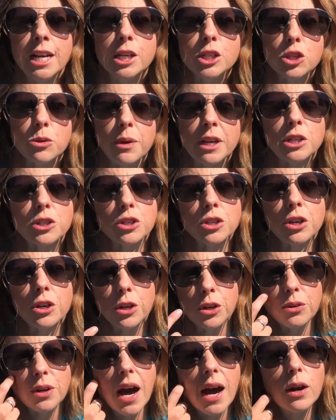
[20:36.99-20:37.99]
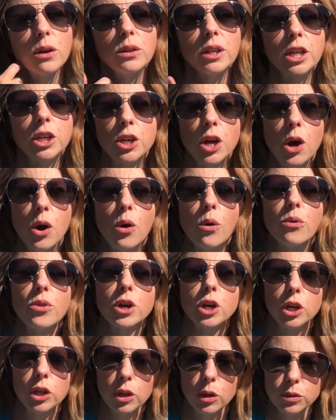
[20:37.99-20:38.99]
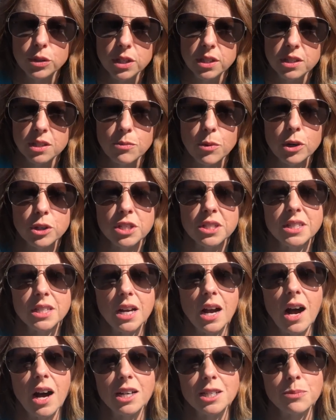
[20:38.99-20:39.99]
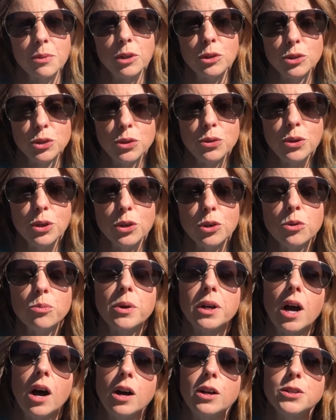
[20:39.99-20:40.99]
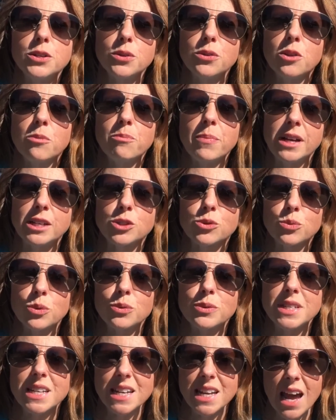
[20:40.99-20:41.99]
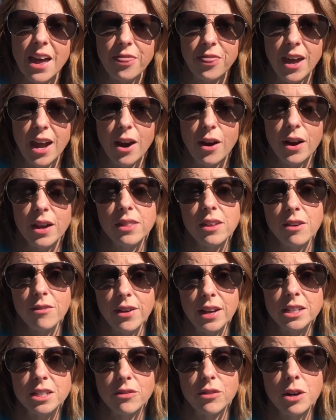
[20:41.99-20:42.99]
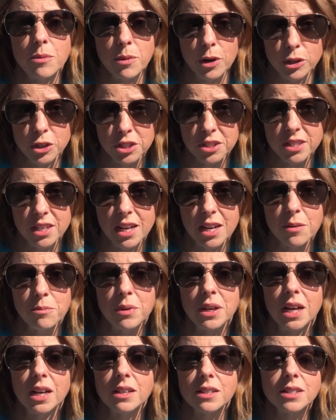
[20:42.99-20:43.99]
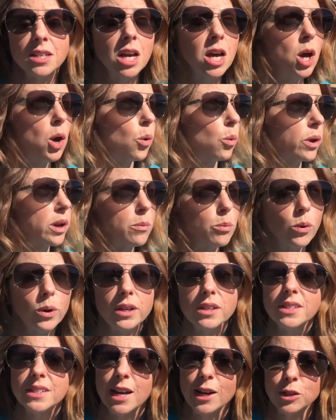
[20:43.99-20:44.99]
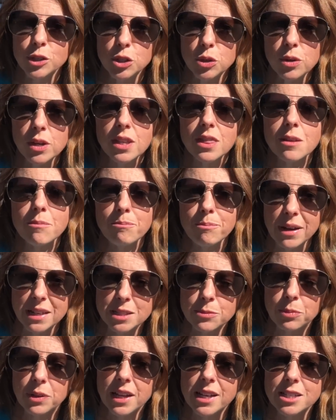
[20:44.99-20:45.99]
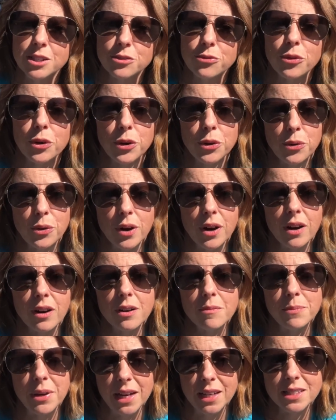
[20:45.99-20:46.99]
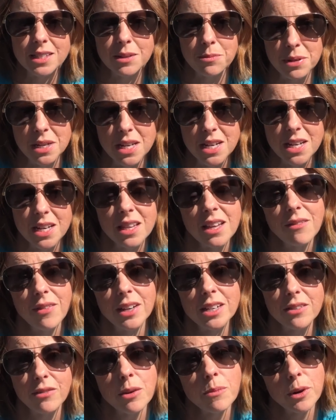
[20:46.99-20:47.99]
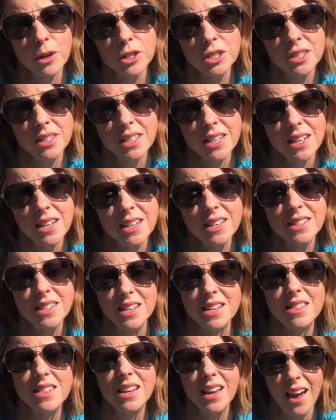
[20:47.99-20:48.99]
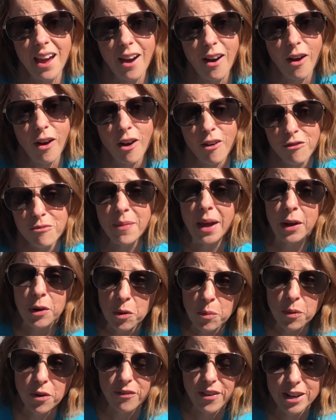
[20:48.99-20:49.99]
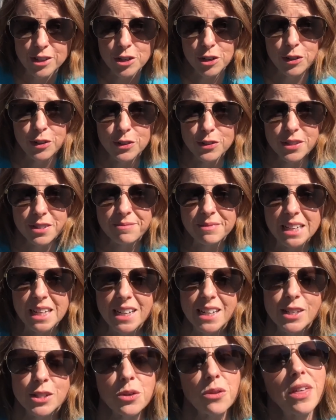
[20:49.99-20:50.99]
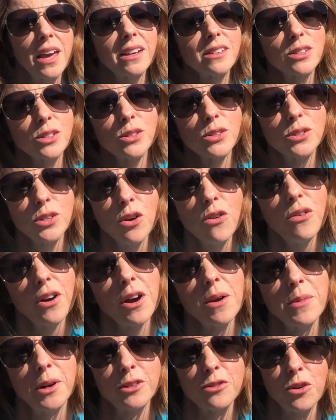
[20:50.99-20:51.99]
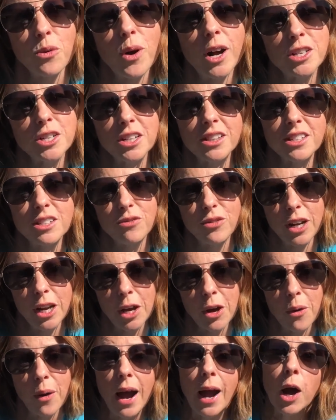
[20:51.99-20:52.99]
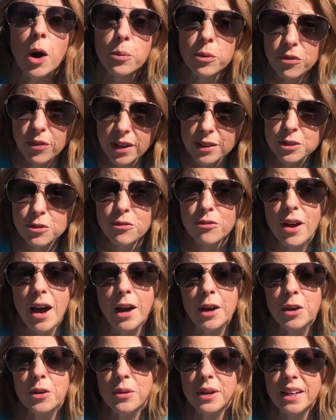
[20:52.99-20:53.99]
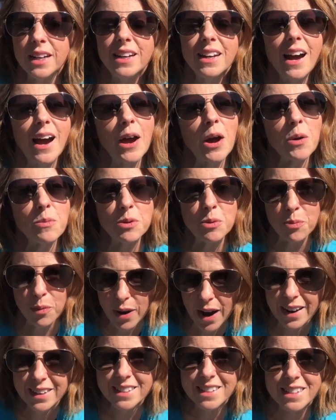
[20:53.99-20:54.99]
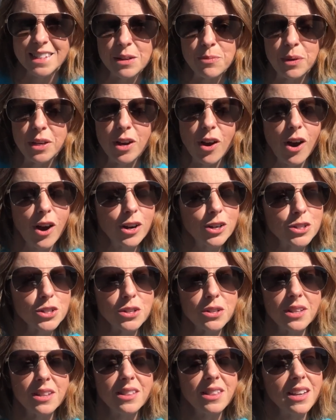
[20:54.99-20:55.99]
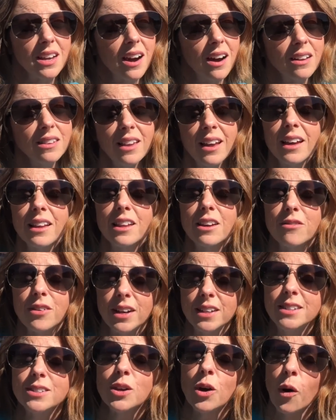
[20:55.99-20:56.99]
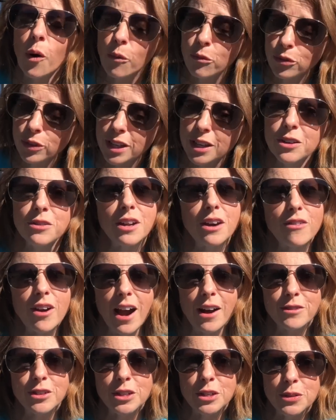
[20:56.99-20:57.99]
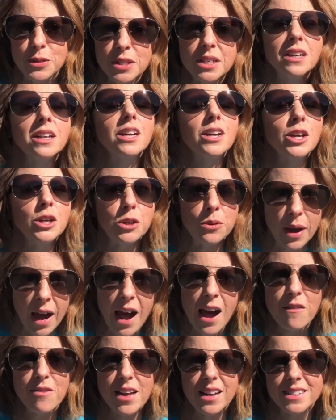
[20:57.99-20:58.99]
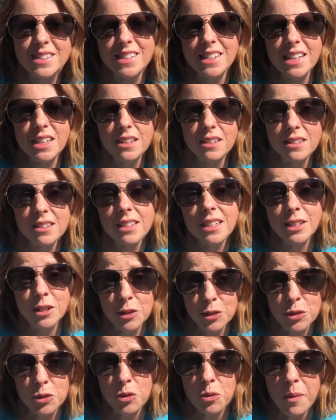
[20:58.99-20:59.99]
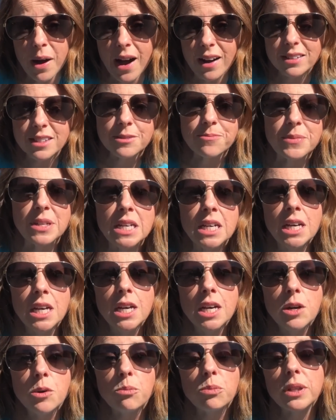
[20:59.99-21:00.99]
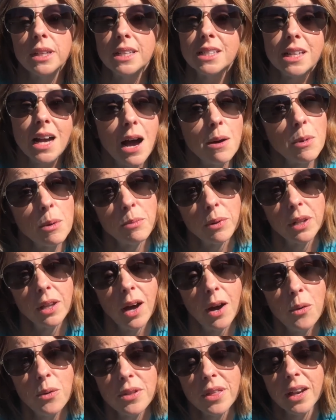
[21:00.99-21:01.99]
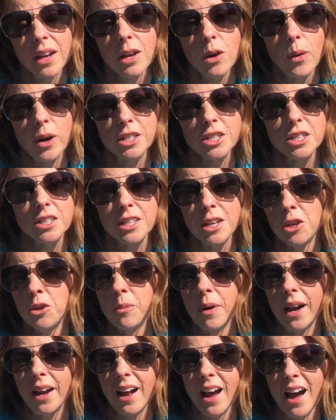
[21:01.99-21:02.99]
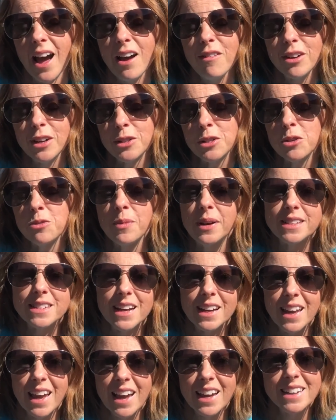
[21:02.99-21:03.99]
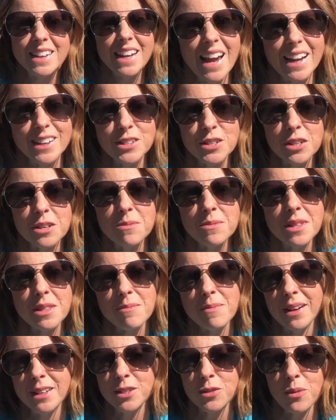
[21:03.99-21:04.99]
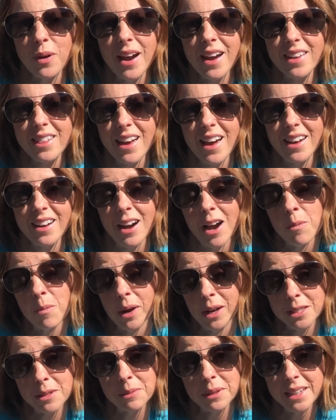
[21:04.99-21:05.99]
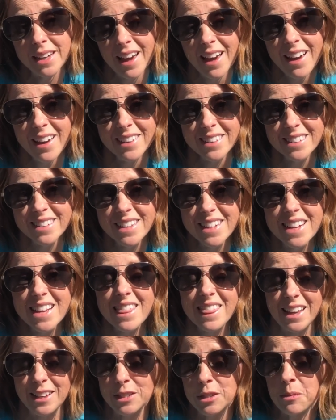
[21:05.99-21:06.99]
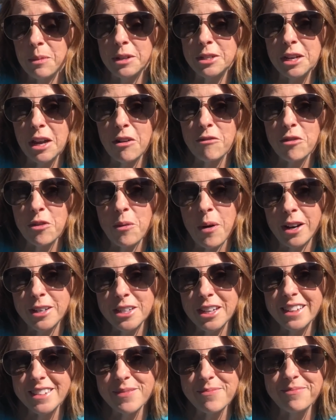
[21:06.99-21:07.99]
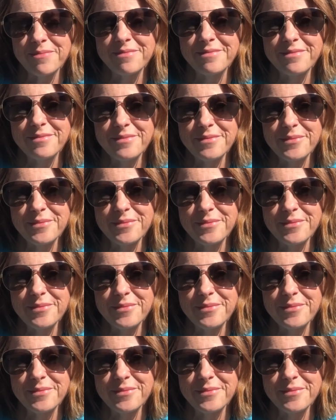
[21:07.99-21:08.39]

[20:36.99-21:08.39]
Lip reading: So make sure you not only know the closest emergency hospital to you, but also the best route to get there in the event of an emergency. Because when it boils down to it, the best place for your pet to be in the event of an emergency is in the care of medical professionals. So thanks so very much for watching this video. I hope you found some value in it. I hope you practice CPR so that in the unlikely event, hopefully you never have to use it, you have that skill in your toolbox. Please comment below with any questions that you might have, and I'll do the best I can answer them in the best way that I possibly can. Thanks so much again for watching.